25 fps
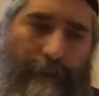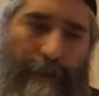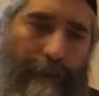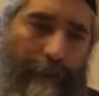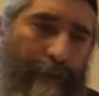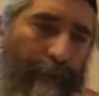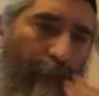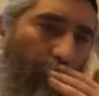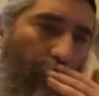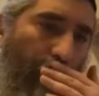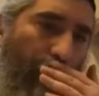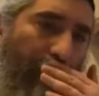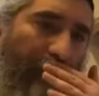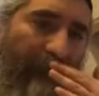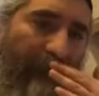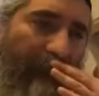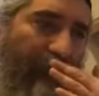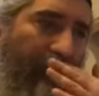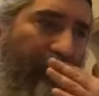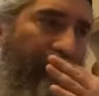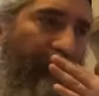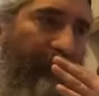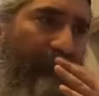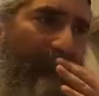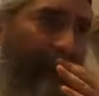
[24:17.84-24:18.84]
If you open
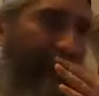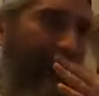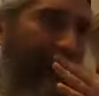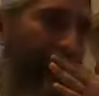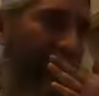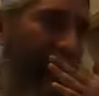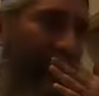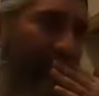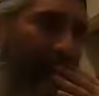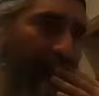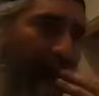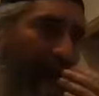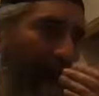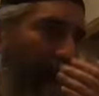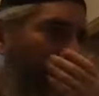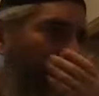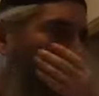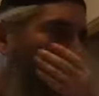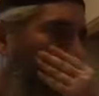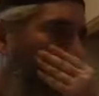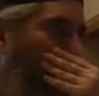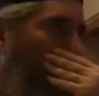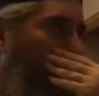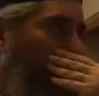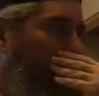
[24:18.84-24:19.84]
to
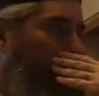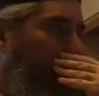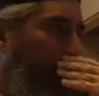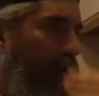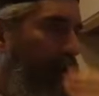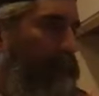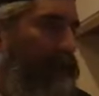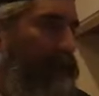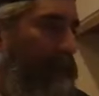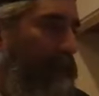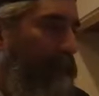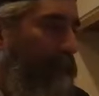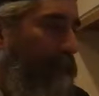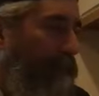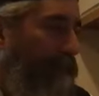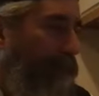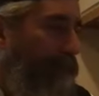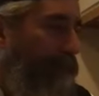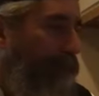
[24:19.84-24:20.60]
Mishle.